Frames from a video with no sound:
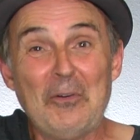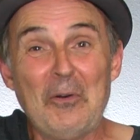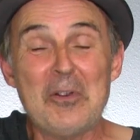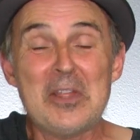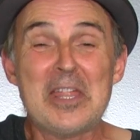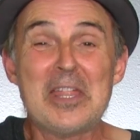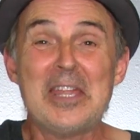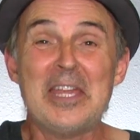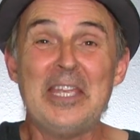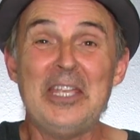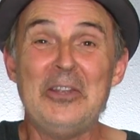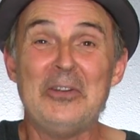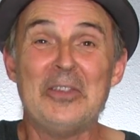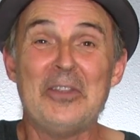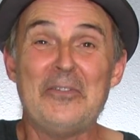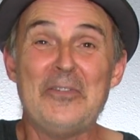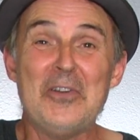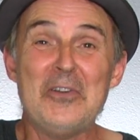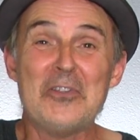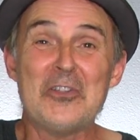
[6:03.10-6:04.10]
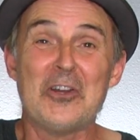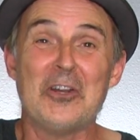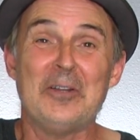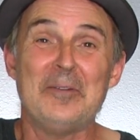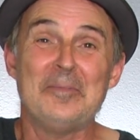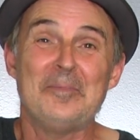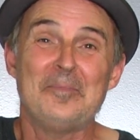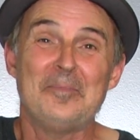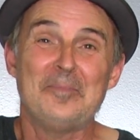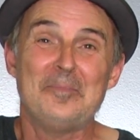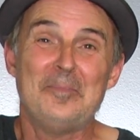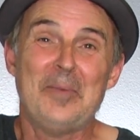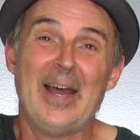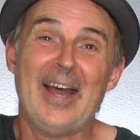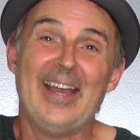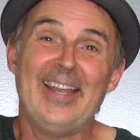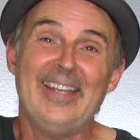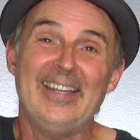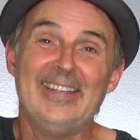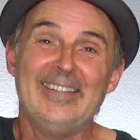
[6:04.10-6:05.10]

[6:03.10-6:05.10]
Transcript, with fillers: forward to seeing you in the future. Bye.